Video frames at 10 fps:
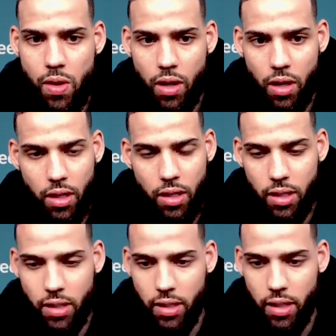
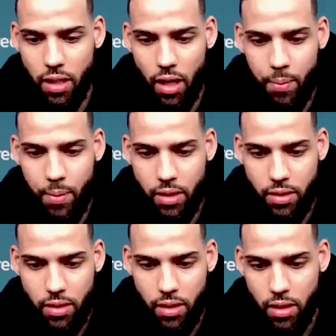Yeah, I
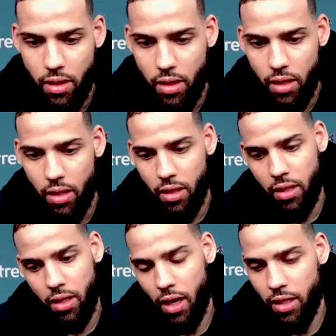mean,
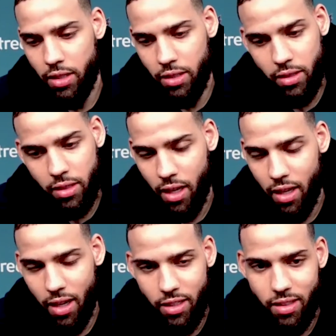I just
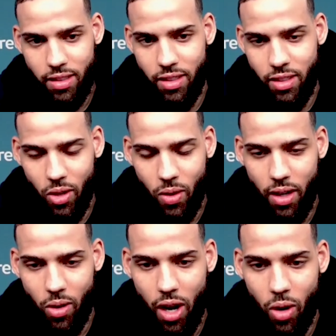kind of, you know,
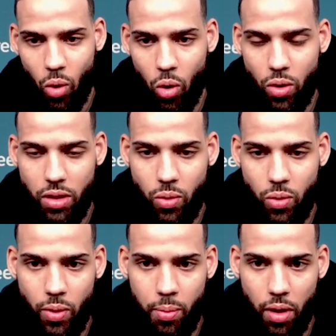I rolled it when
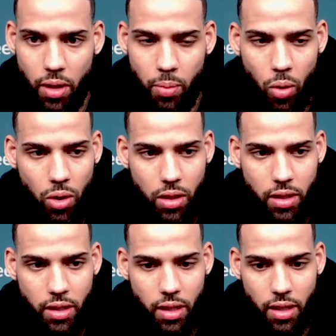we played
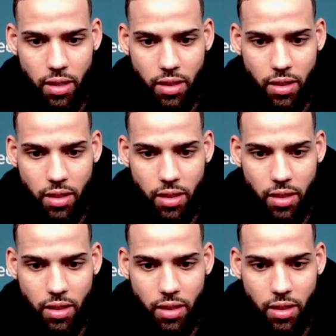Portland.